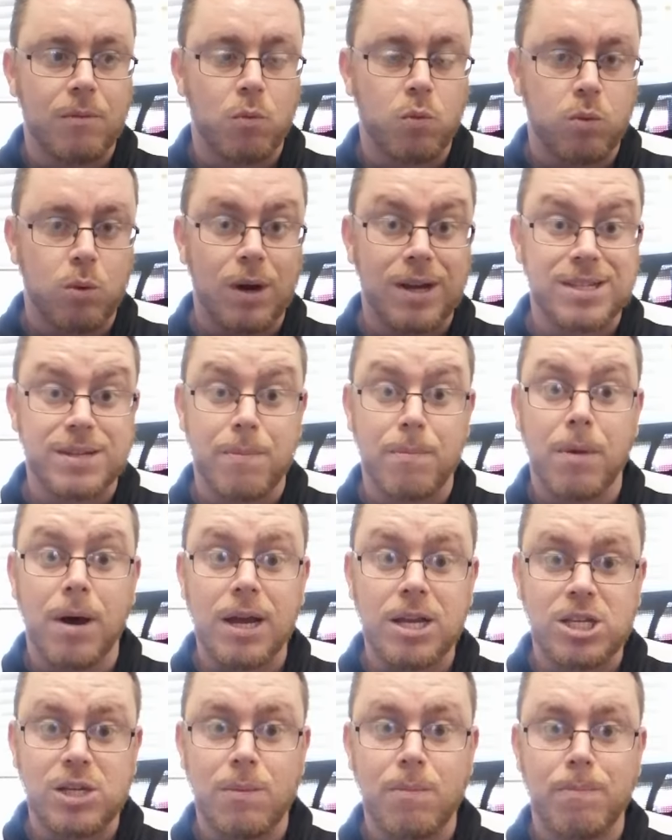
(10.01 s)
what is in
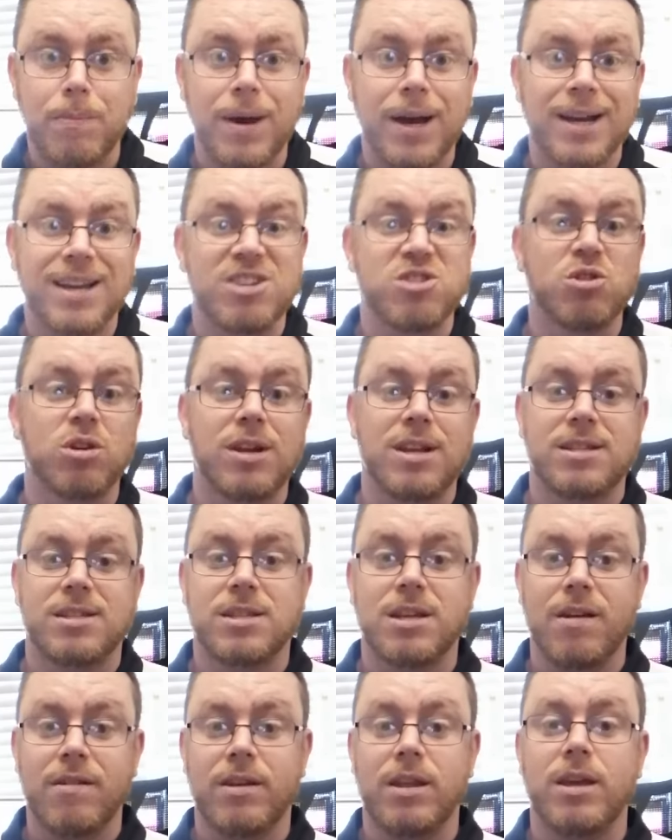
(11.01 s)
my gym bag is not
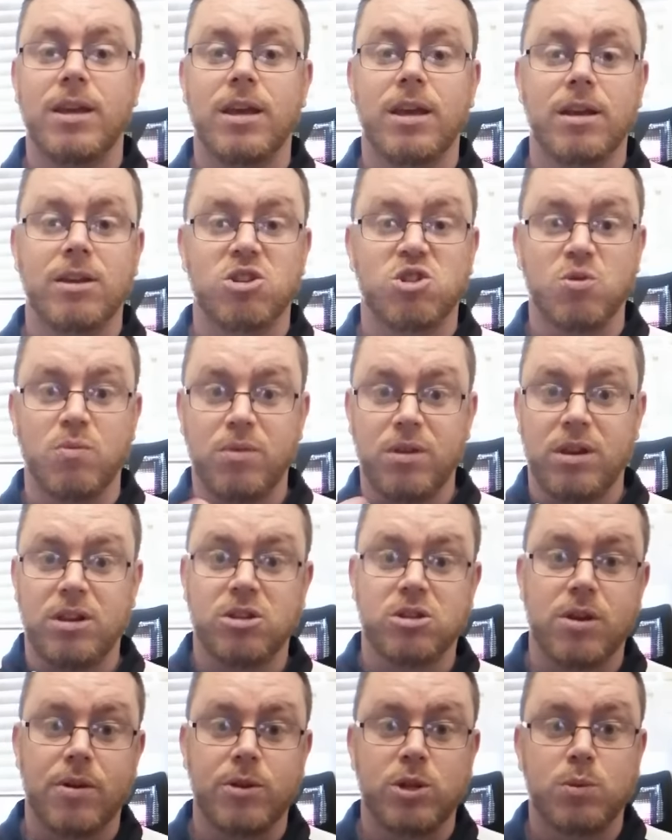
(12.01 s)
necessarily something
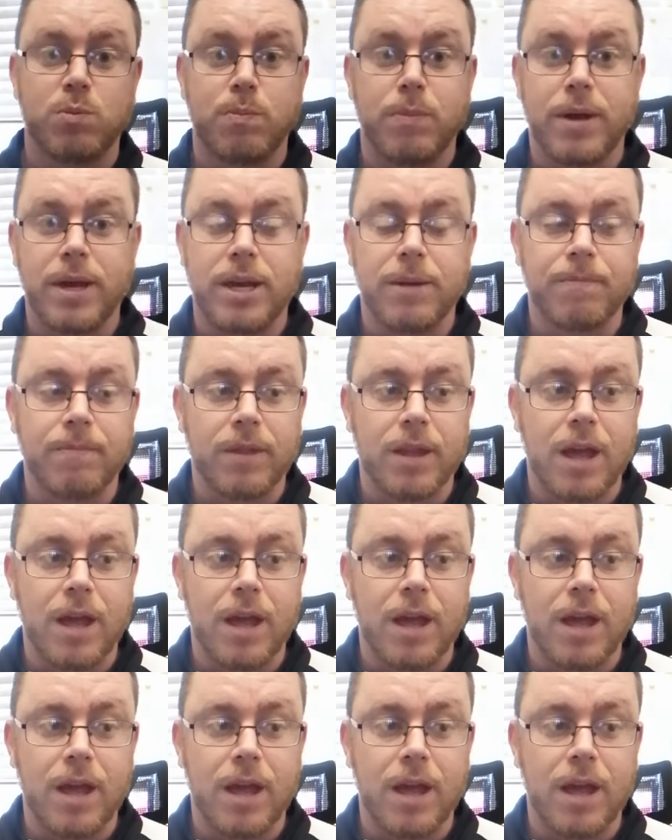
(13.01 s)
that's going to be